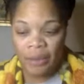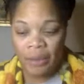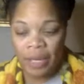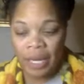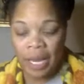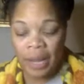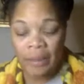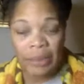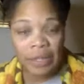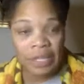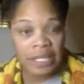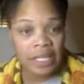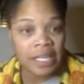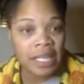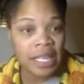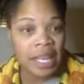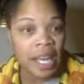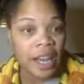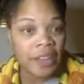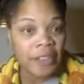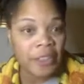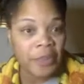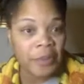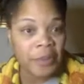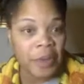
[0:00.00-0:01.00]
when I would see
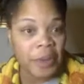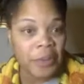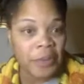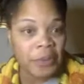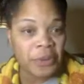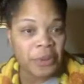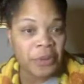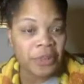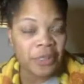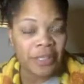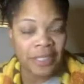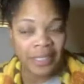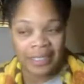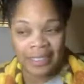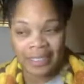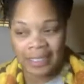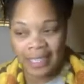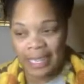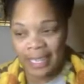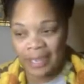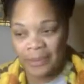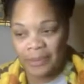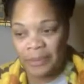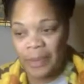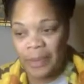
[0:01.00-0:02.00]
other people who looked
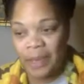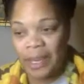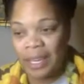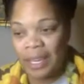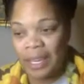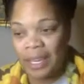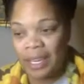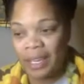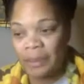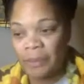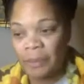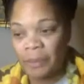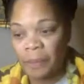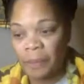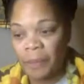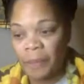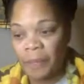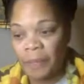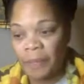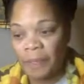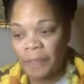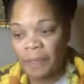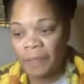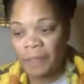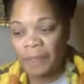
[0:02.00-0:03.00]
like me,
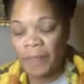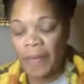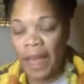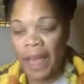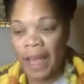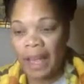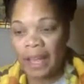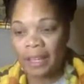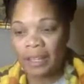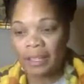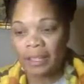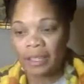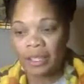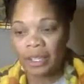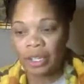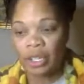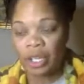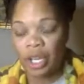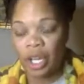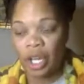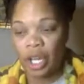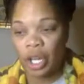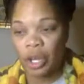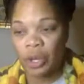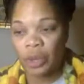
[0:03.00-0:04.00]
that, you
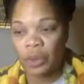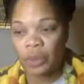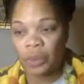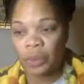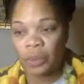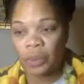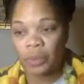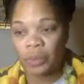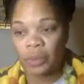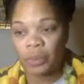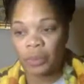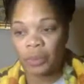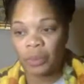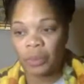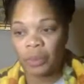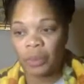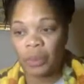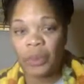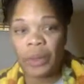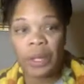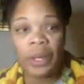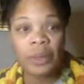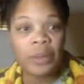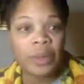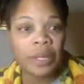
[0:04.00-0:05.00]
know,
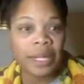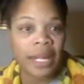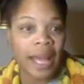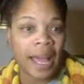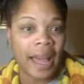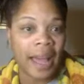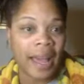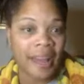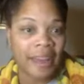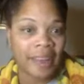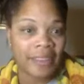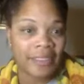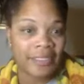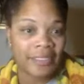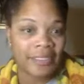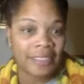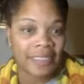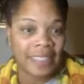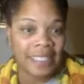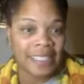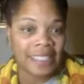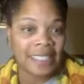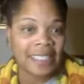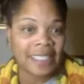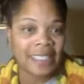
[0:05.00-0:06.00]
we would have
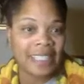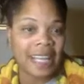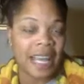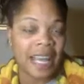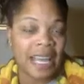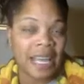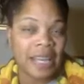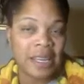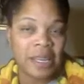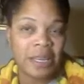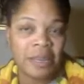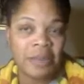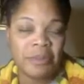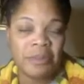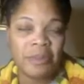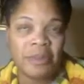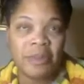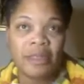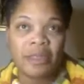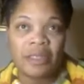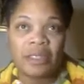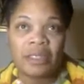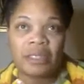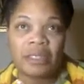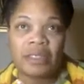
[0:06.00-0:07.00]
the
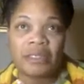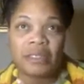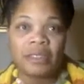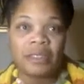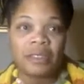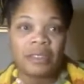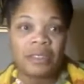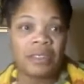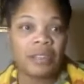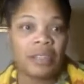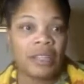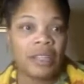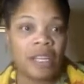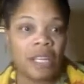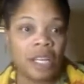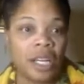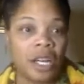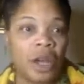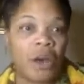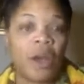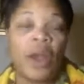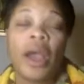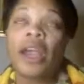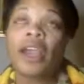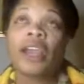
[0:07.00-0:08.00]
same, you
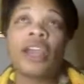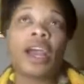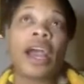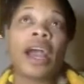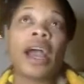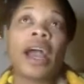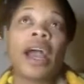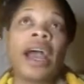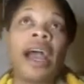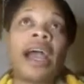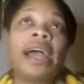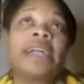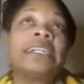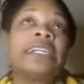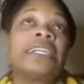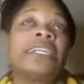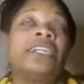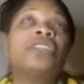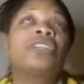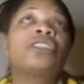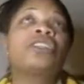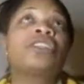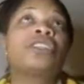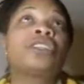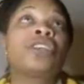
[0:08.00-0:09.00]
know, I
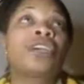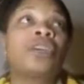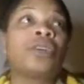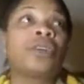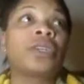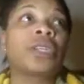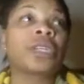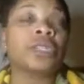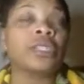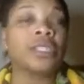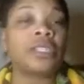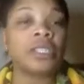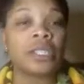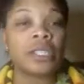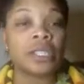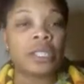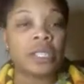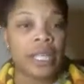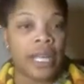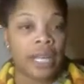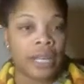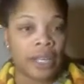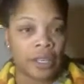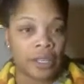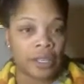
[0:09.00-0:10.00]
didn't learn it until
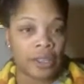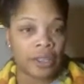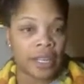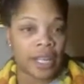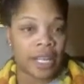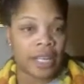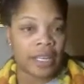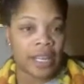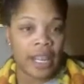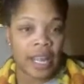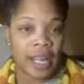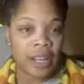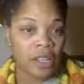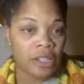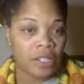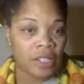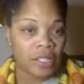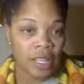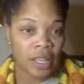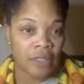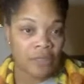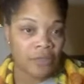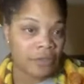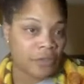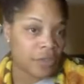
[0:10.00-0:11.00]
later that not all
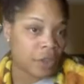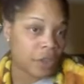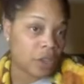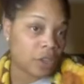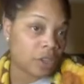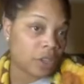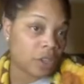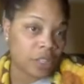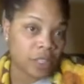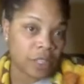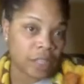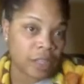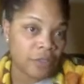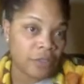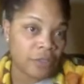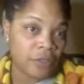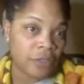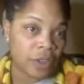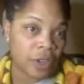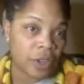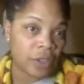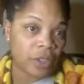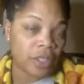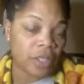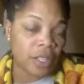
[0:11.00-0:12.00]
skin folk are
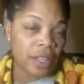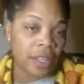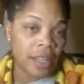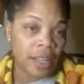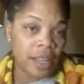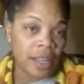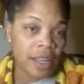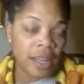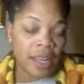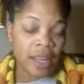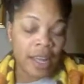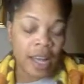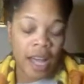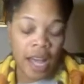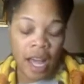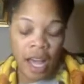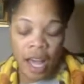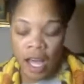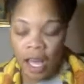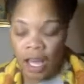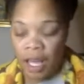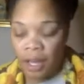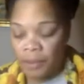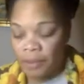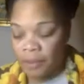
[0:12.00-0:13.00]
kinfolk.
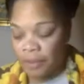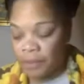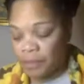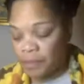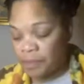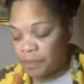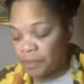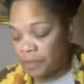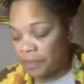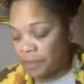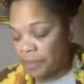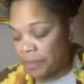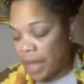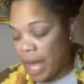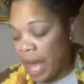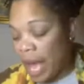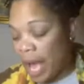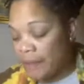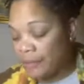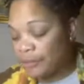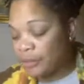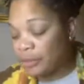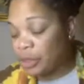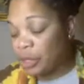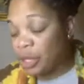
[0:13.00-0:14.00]

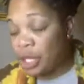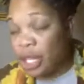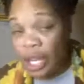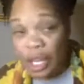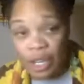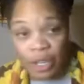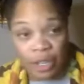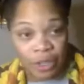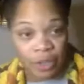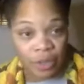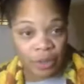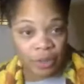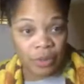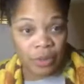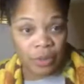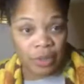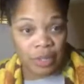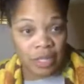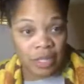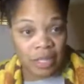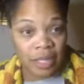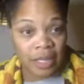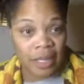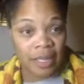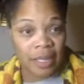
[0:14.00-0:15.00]
I've
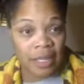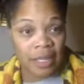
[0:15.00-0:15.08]
learned,